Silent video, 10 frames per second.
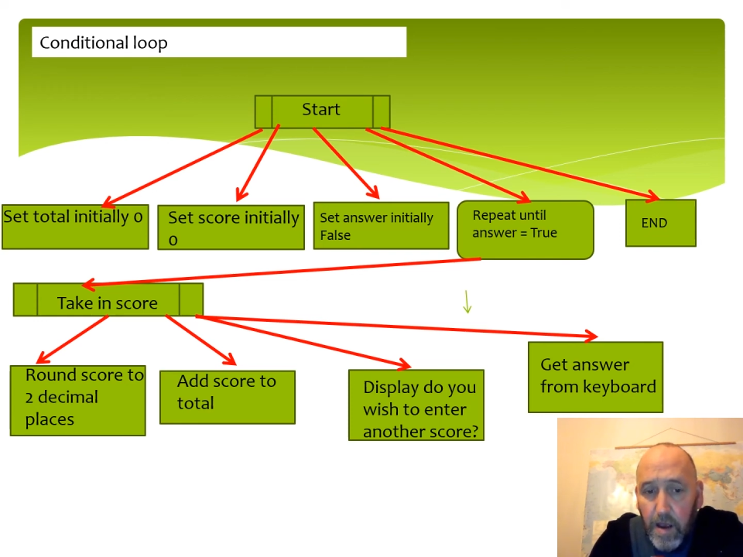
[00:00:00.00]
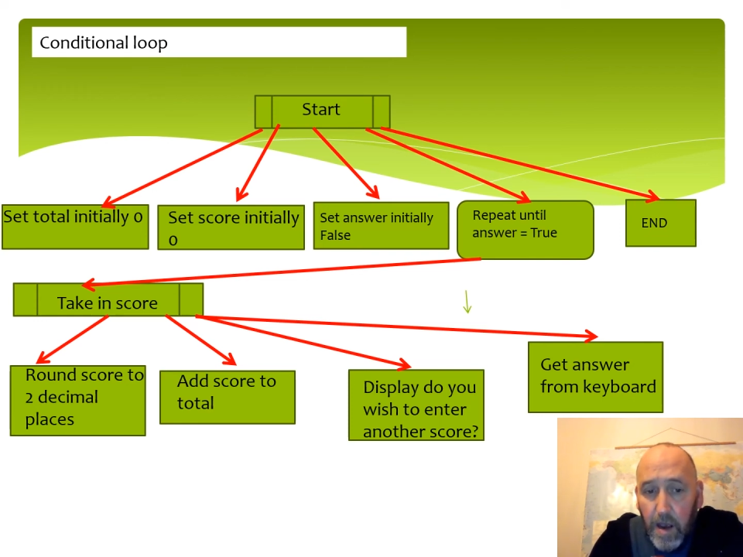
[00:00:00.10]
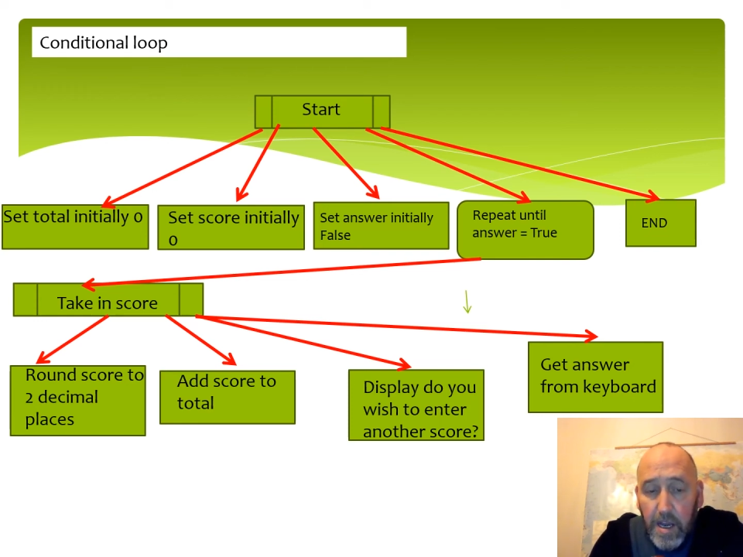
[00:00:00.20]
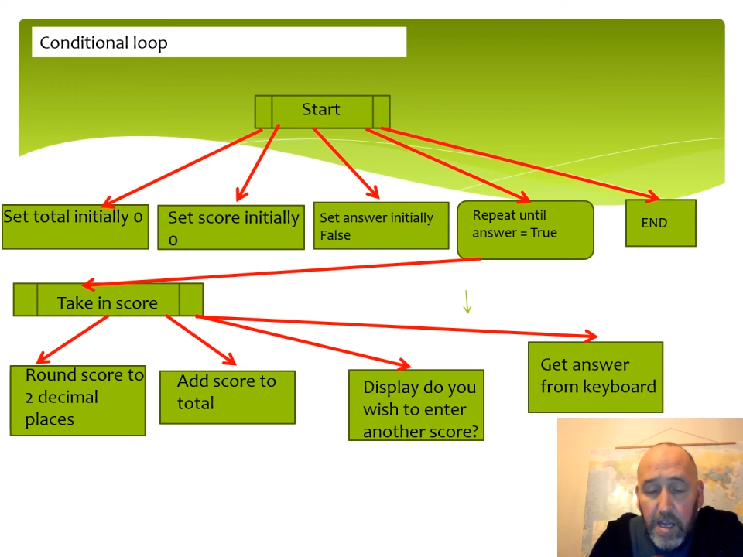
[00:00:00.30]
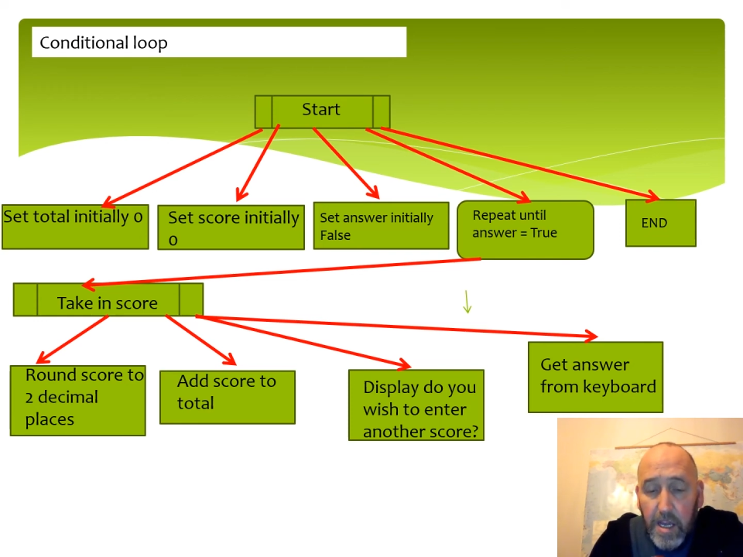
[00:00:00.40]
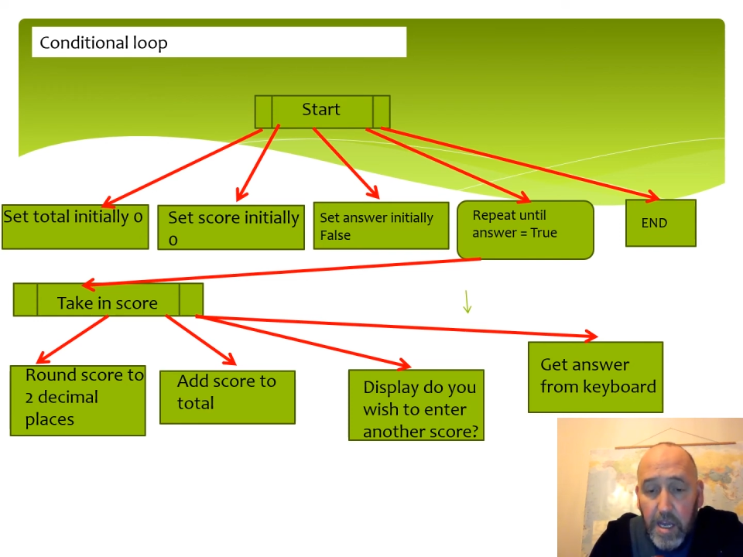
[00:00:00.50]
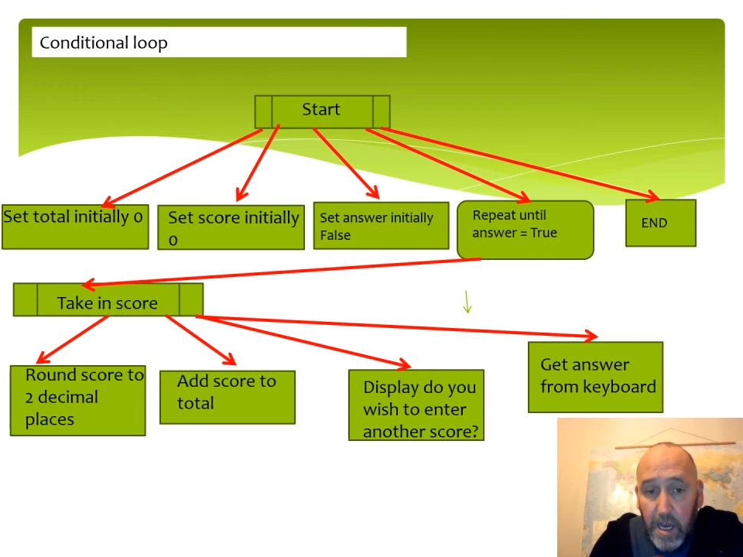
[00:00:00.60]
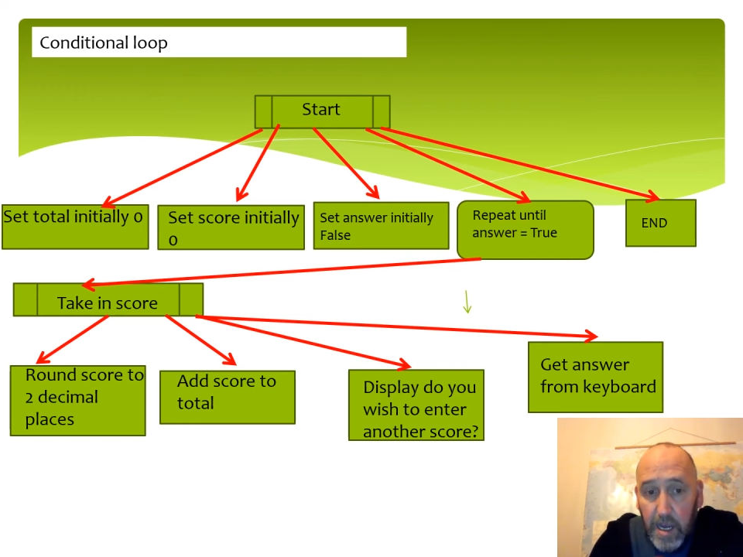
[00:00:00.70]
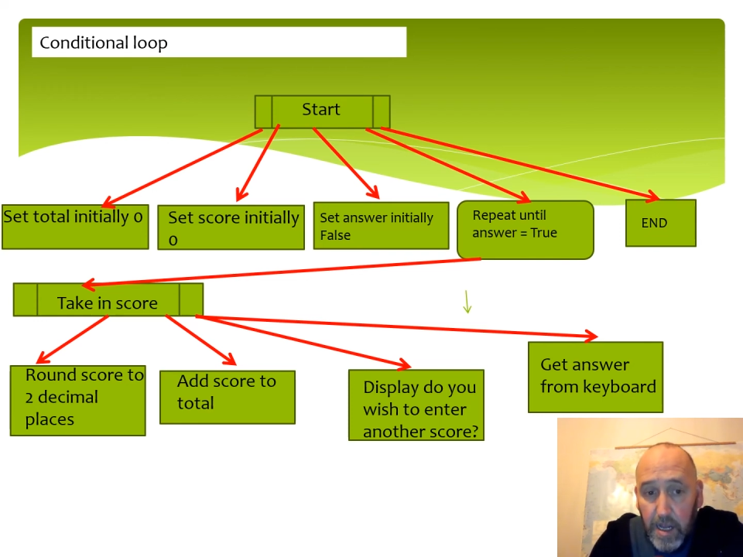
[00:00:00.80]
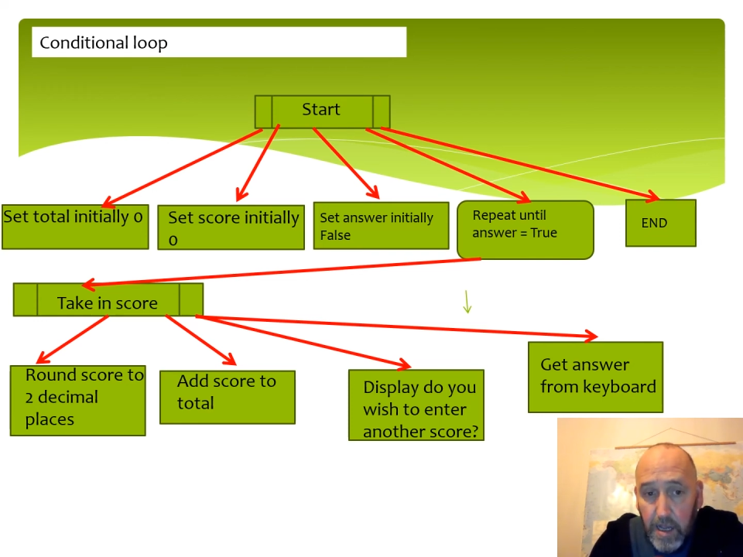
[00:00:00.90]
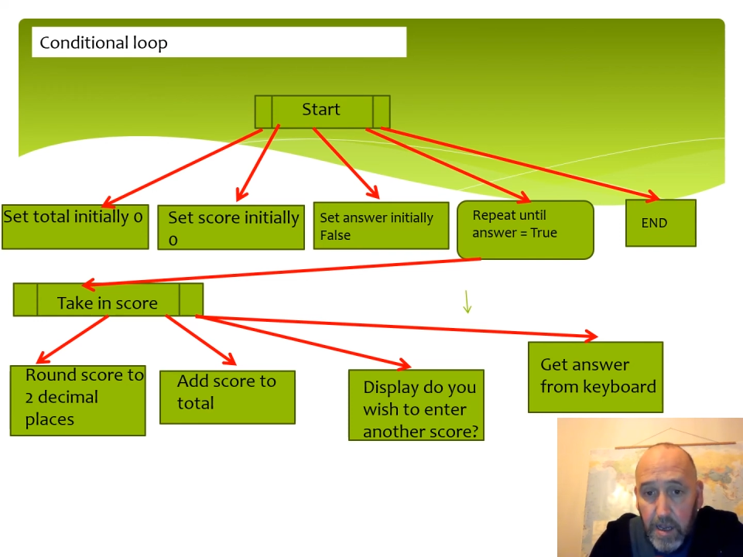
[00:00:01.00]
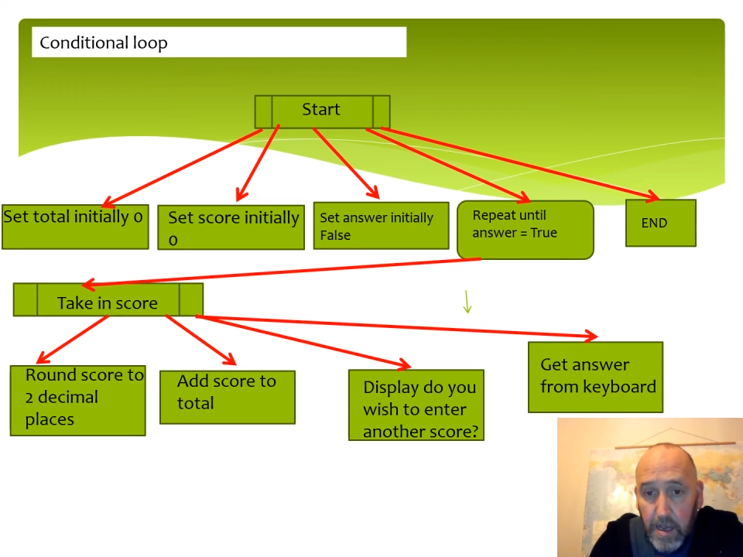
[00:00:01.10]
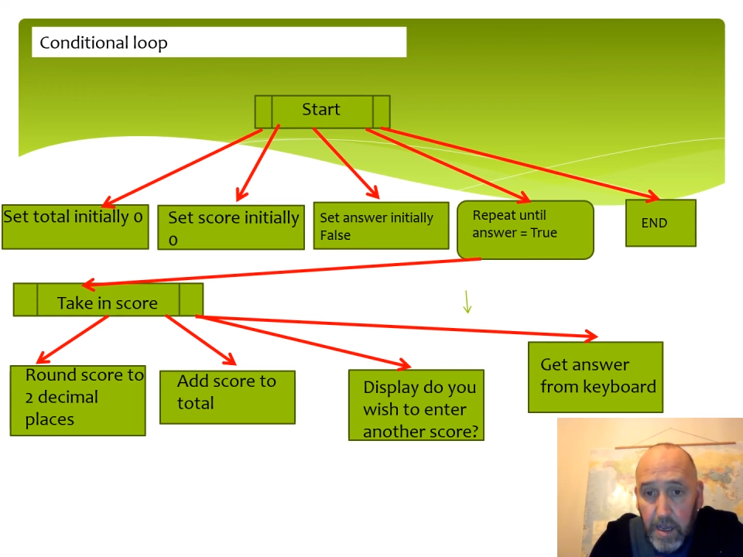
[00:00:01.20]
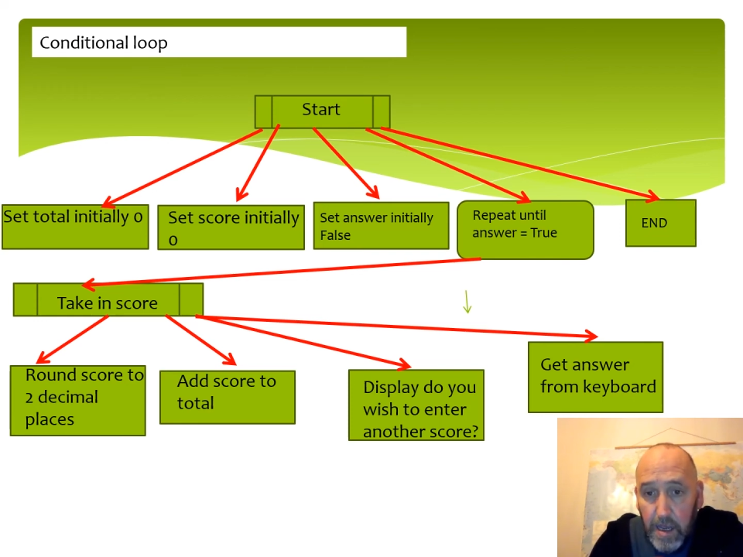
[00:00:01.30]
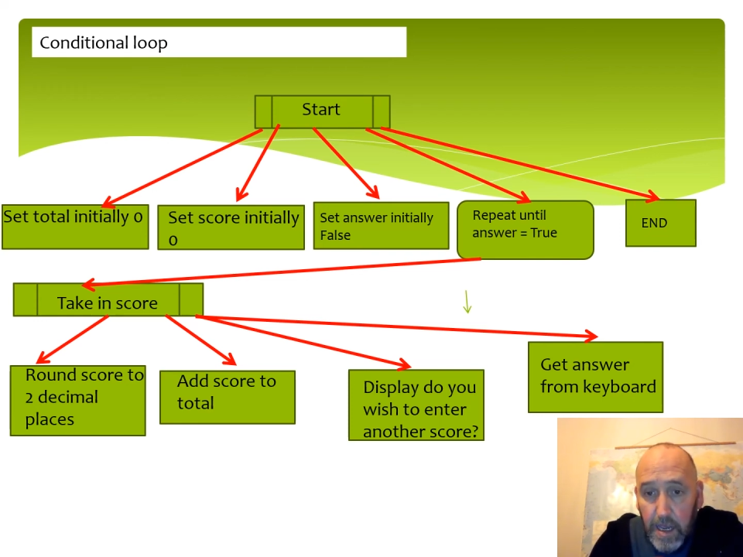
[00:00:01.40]
until
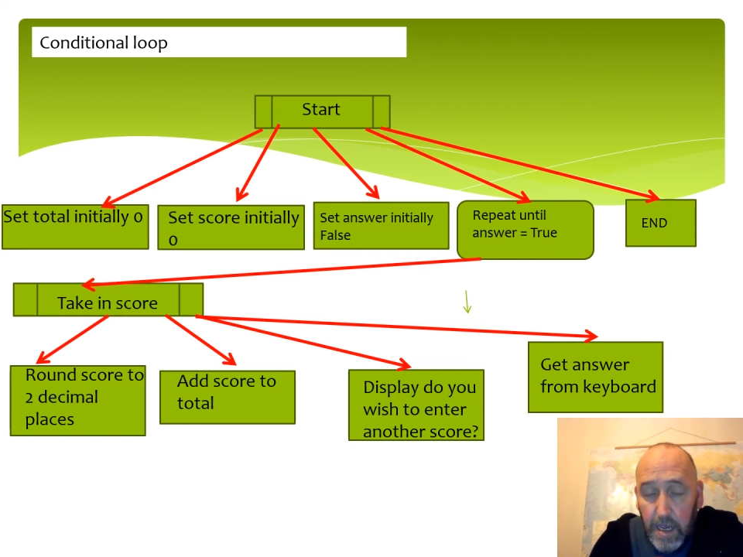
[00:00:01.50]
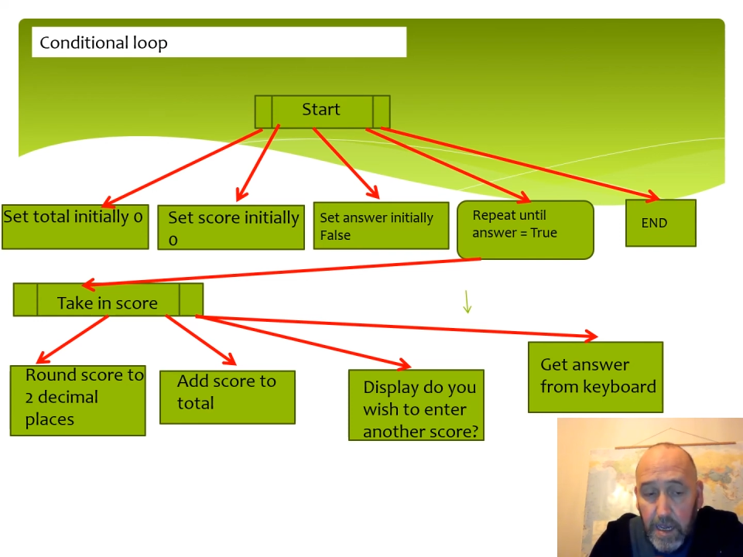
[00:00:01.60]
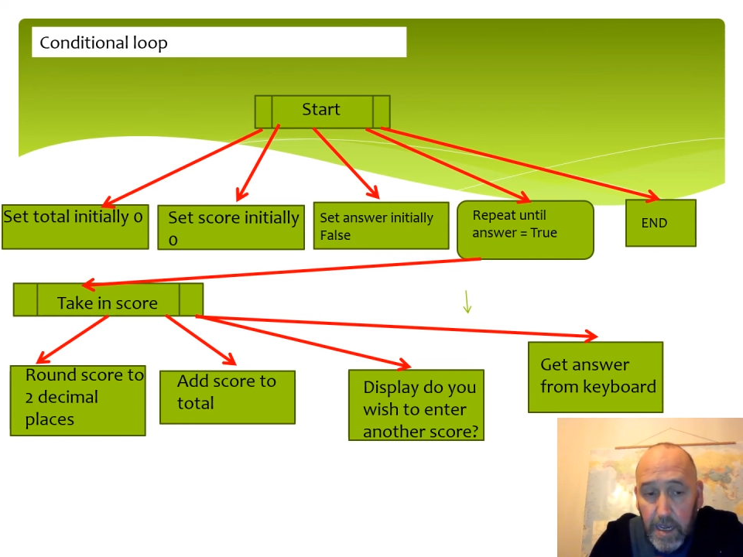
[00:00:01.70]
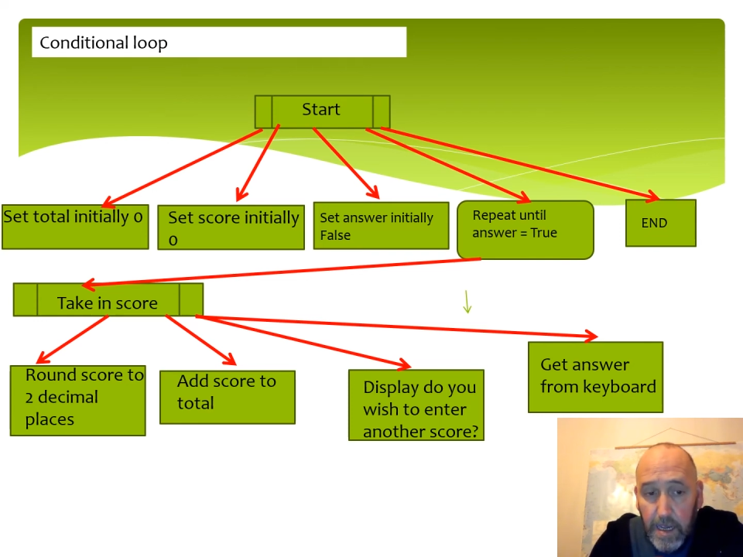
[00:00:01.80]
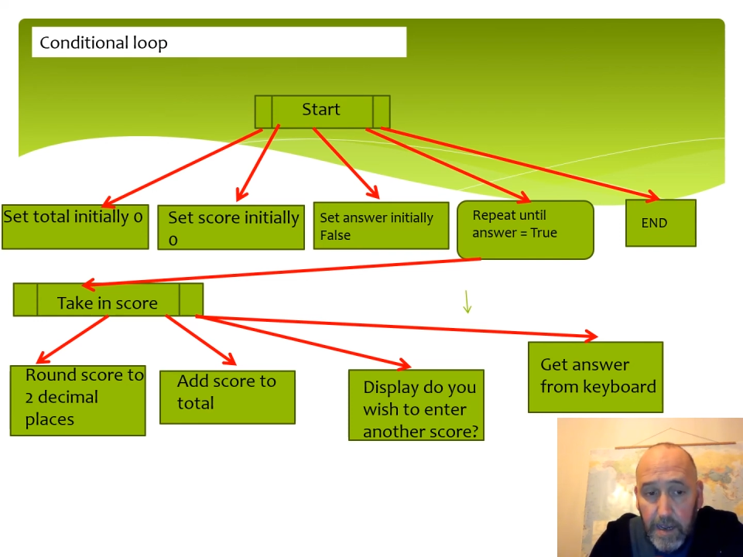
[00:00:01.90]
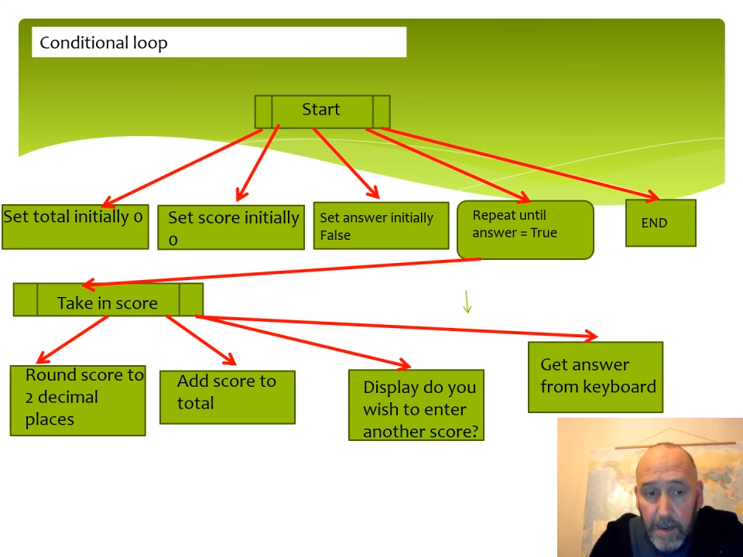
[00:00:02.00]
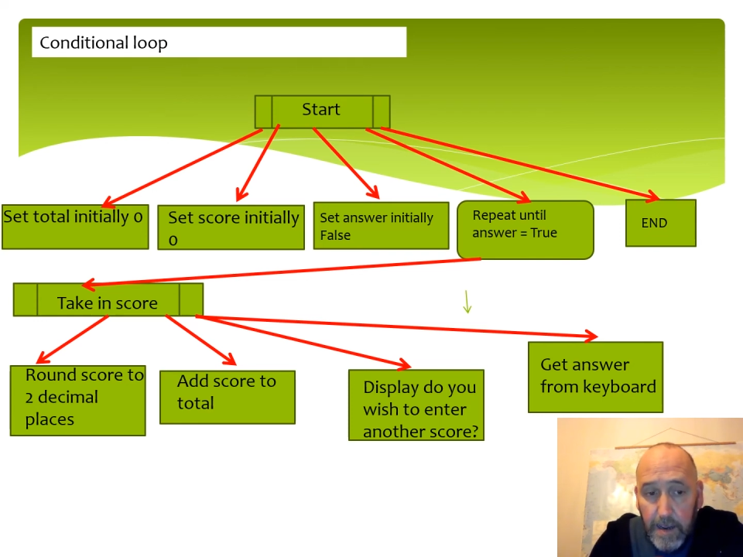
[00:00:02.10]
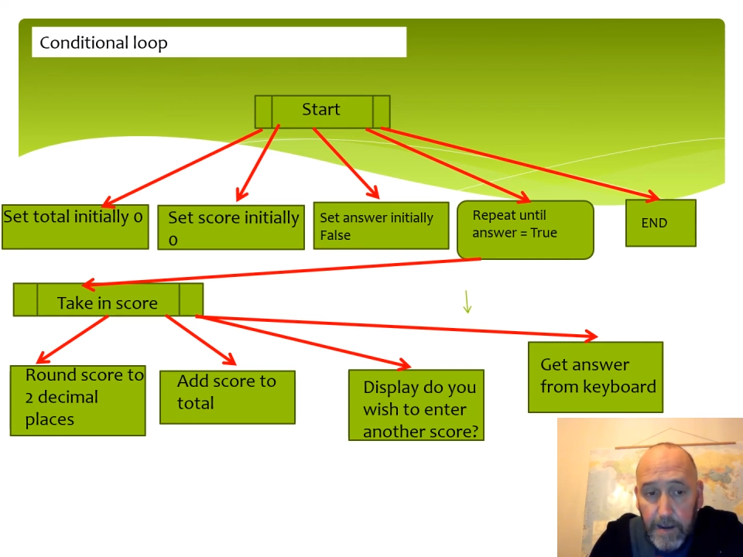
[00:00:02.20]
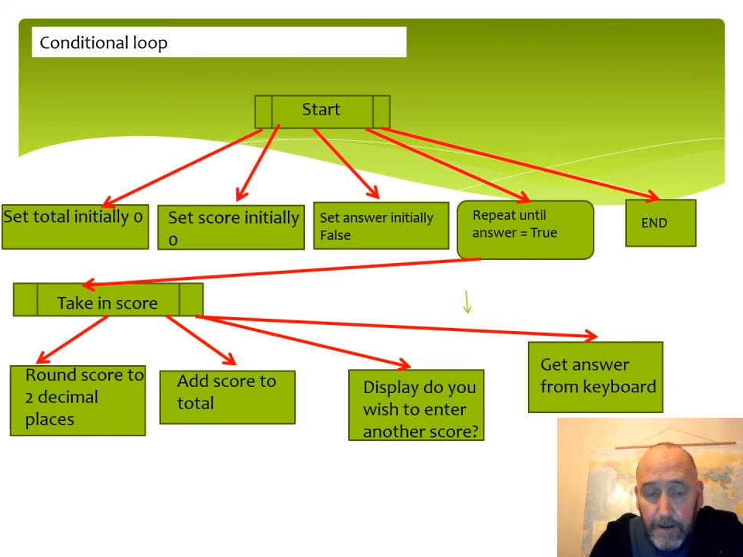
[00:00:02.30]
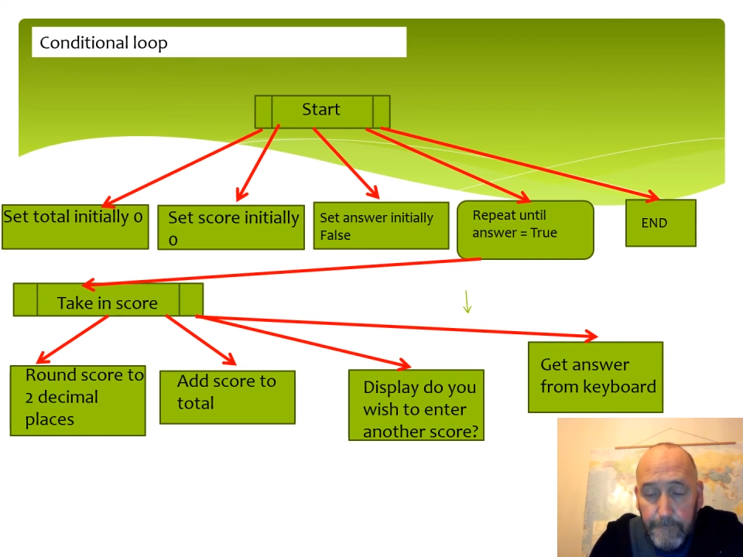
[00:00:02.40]
the